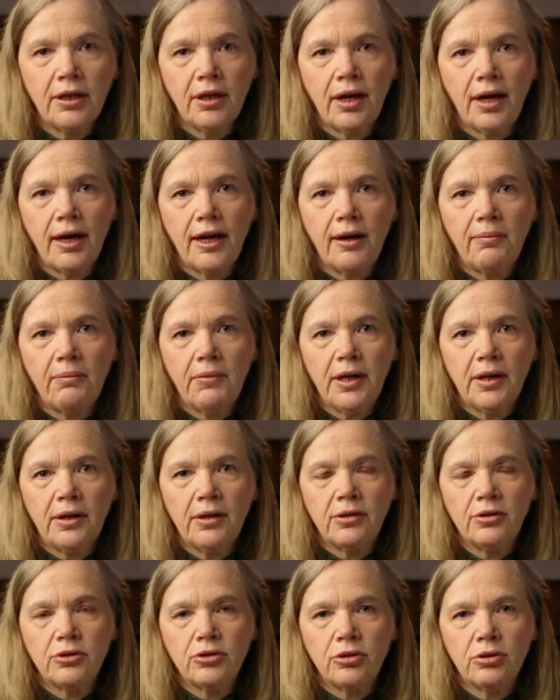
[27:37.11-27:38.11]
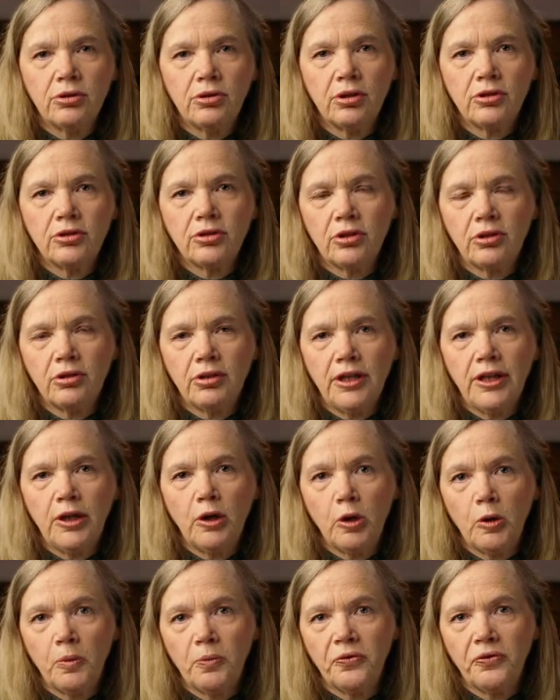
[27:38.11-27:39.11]
to not only
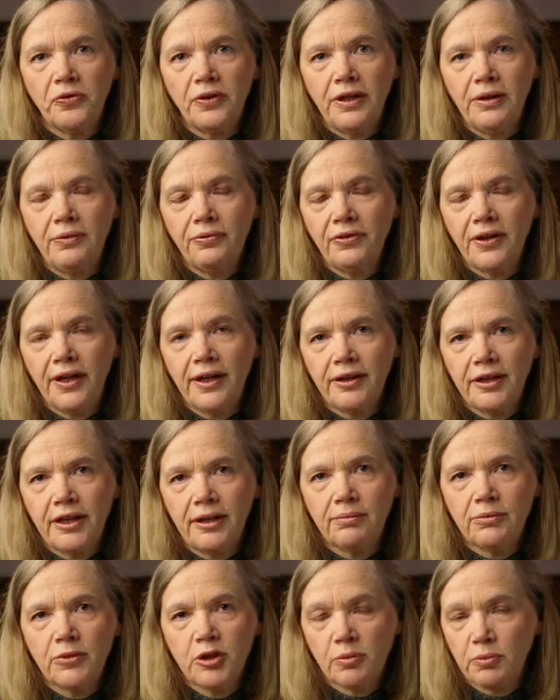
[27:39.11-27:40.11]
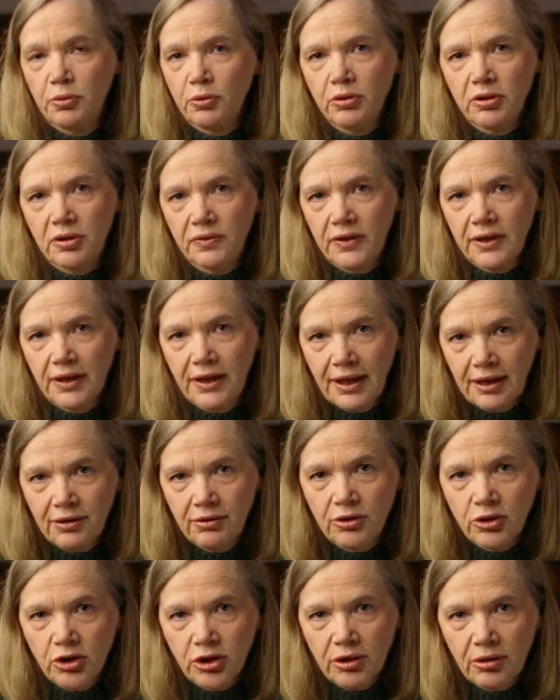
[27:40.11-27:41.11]
hopefully find them supportive and
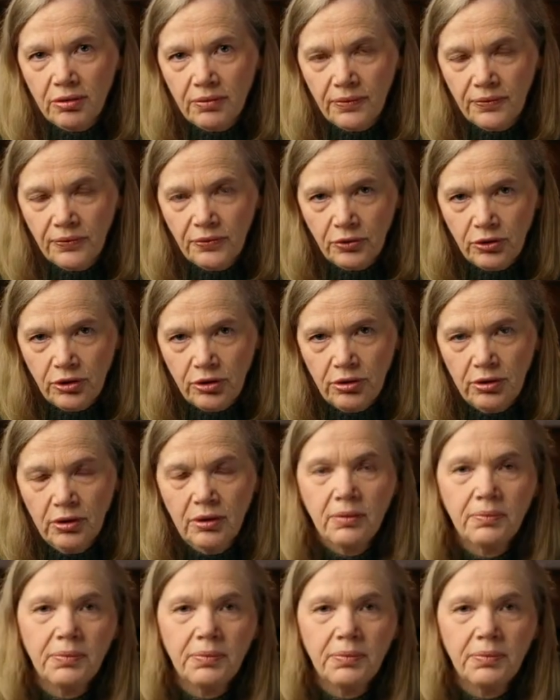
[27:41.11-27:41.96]
encouraging for you,